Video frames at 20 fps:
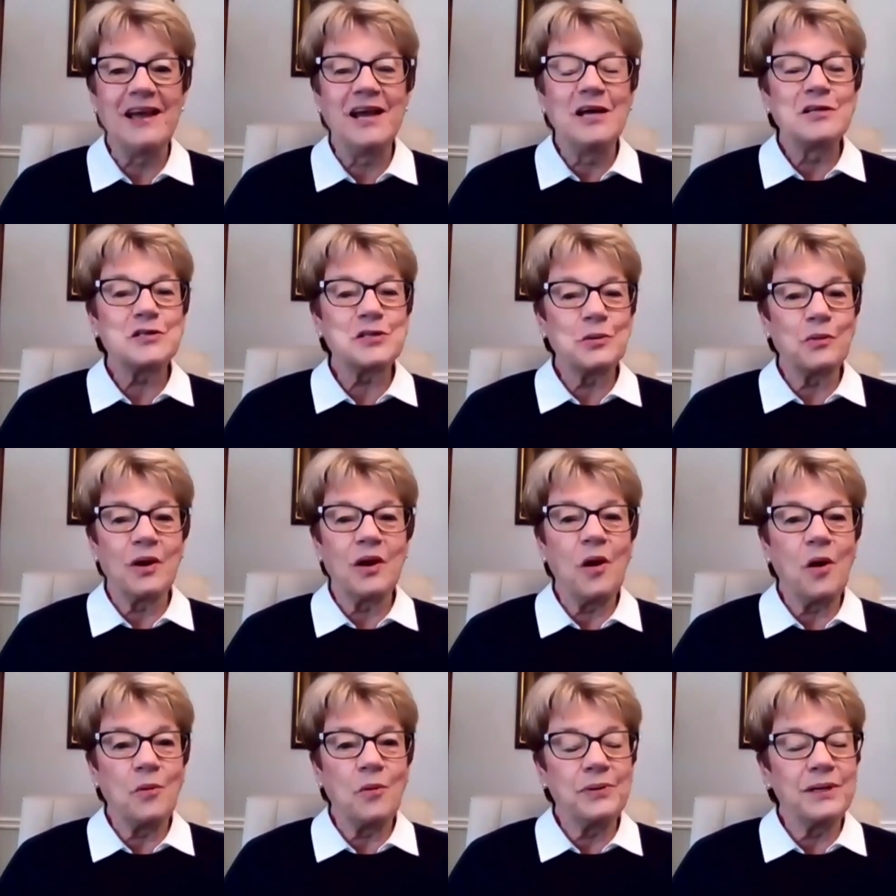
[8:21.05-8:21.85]
so we're
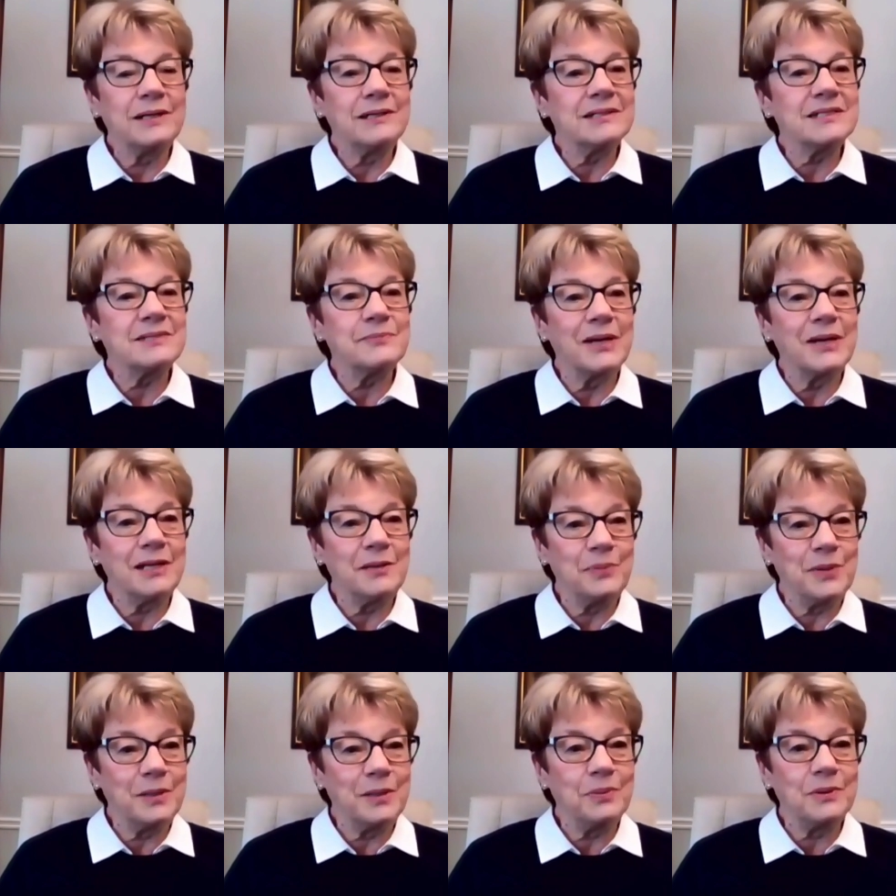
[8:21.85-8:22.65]
hoping as many
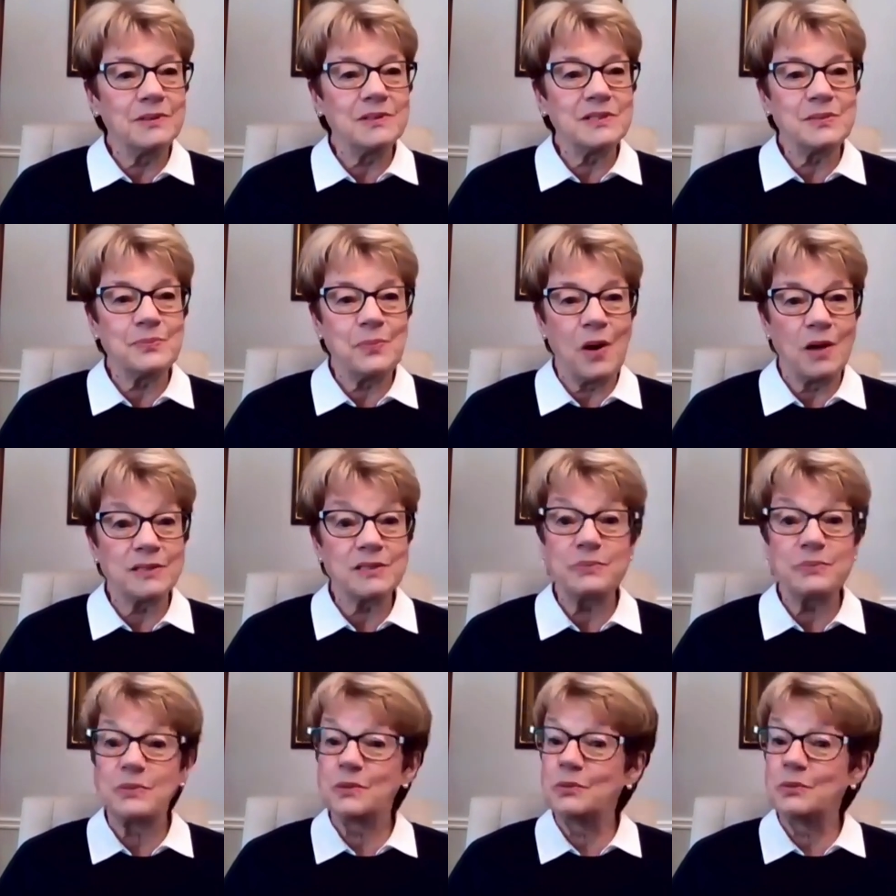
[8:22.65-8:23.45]
people as
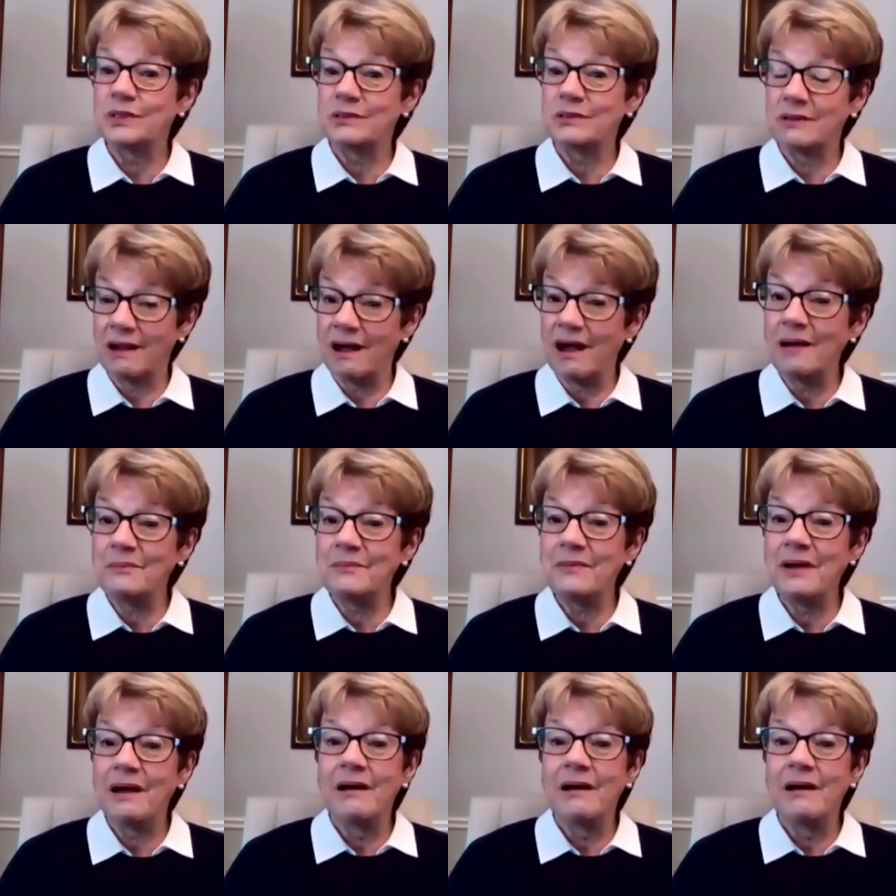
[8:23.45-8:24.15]
possible will come